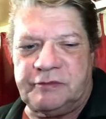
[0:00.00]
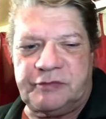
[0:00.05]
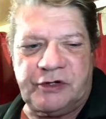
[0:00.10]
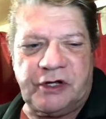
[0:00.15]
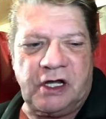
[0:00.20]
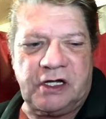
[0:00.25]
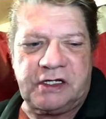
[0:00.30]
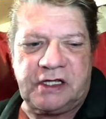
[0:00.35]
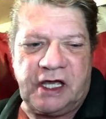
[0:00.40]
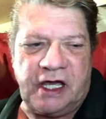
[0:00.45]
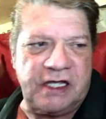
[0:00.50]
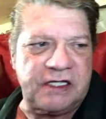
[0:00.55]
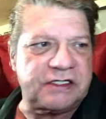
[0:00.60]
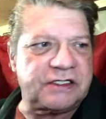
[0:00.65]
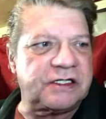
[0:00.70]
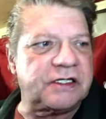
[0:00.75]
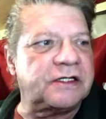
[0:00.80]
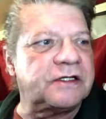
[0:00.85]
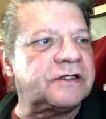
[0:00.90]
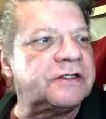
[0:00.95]

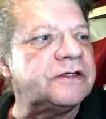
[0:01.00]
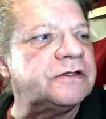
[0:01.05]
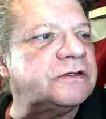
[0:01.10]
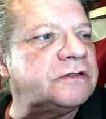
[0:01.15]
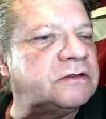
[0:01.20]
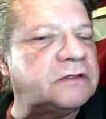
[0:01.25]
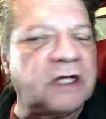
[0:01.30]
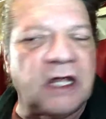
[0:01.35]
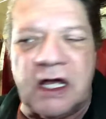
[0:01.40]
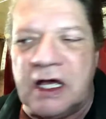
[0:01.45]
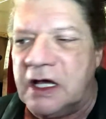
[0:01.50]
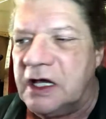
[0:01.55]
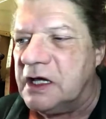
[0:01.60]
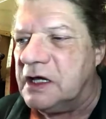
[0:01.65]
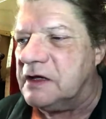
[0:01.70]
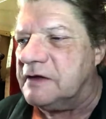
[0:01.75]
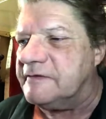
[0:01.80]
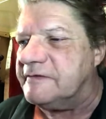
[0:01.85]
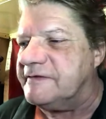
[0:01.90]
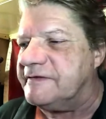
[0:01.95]
broadcasting to you
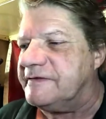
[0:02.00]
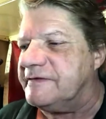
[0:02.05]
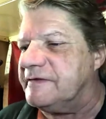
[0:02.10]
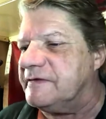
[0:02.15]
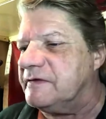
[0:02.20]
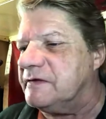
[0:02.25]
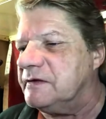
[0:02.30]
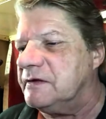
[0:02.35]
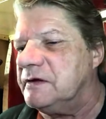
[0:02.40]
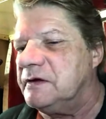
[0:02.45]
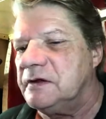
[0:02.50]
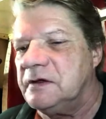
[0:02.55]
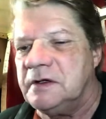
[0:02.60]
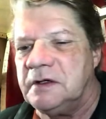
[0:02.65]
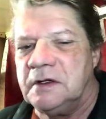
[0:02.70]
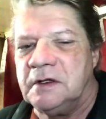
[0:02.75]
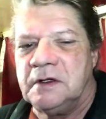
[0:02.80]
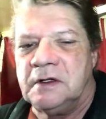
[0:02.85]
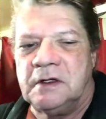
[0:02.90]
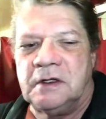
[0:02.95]
live
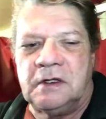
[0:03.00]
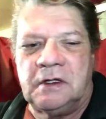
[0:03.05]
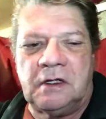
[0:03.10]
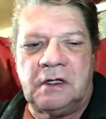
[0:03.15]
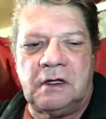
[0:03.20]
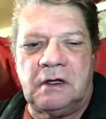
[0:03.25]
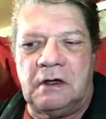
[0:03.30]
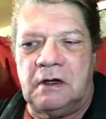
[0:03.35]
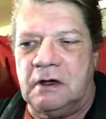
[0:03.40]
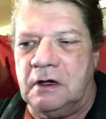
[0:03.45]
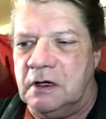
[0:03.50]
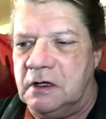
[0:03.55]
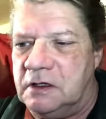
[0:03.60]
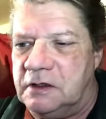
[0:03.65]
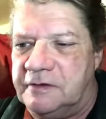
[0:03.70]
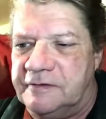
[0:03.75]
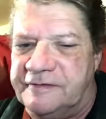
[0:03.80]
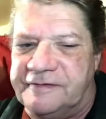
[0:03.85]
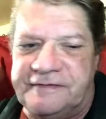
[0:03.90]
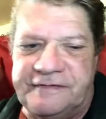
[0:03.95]

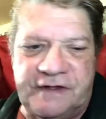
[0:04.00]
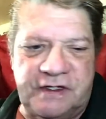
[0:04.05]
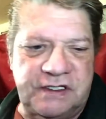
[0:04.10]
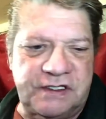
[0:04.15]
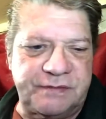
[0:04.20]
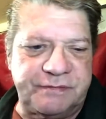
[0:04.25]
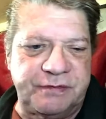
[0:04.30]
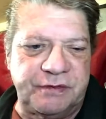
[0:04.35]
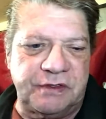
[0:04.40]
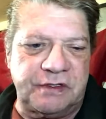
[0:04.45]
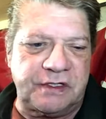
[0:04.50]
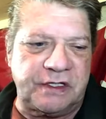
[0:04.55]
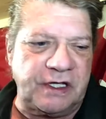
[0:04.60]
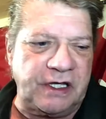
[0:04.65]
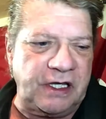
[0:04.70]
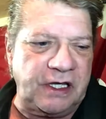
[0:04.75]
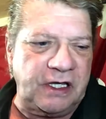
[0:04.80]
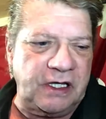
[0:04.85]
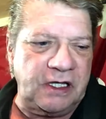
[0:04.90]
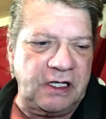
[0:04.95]
on Facebook
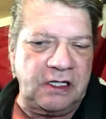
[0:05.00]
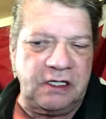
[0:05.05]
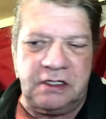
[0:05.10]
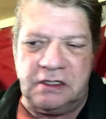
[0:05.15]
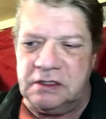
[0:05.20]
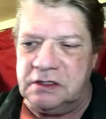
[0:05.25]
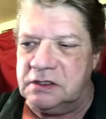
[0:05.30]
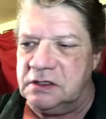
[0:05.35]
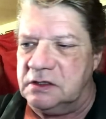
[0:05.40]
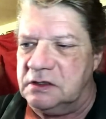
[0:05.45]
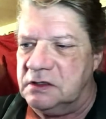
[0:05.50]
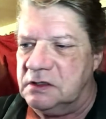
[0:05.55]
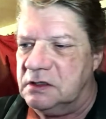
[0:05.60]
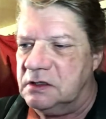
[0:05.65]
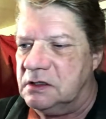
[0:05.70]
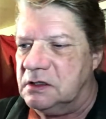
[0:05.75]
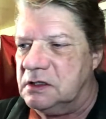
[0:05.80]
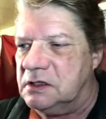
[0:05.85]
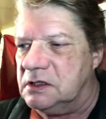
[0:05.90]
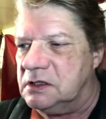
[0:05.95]
and
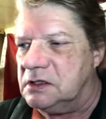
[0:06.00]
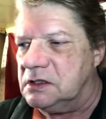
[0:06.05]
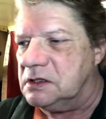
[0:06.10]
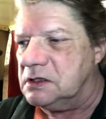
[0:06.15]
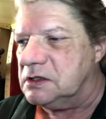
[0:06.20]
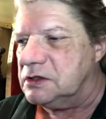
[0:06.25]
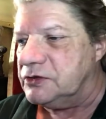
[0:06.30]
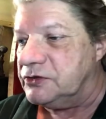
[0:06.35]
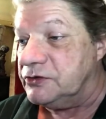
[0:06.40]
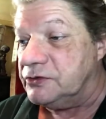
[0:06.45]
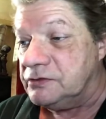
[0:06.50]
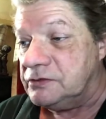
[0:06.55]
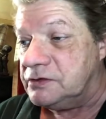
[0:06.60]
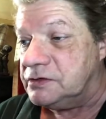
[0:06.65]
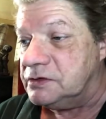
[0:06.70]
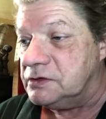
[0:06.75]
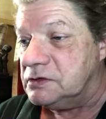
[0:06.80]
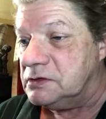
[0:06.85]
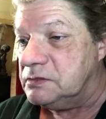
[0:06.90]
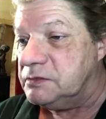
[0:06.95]
on
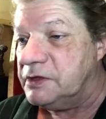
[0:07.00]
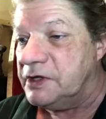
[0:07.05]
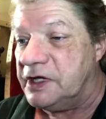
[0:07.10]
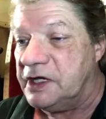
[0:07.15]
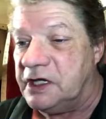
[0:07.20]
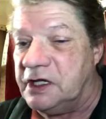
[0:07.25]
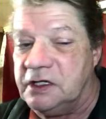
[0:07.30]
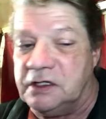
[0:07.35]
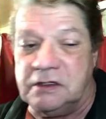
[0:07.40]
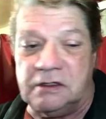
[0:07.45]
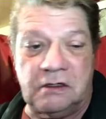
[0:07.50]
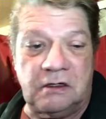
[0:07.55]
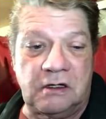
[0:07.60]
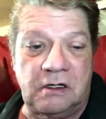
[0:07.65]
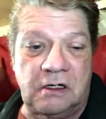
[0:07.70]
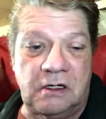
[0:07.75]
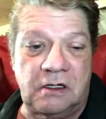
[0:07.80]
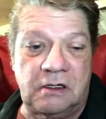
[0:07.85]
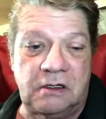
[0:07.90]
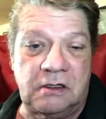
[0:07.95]
YouTube and
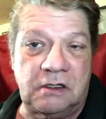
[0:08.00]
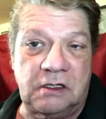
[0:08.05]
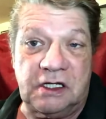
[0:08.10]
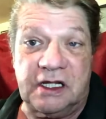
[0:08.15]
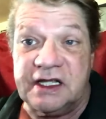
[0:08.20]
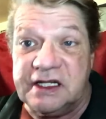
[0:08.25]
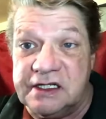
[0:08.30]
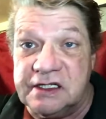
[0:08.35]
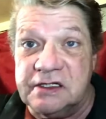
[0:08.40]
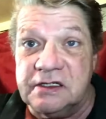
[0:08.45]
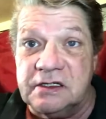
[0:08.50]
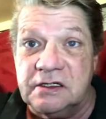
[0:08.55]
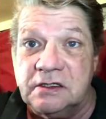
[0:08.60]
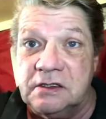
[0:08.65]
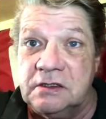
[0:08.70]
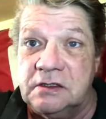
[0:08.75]
on LinkedIn.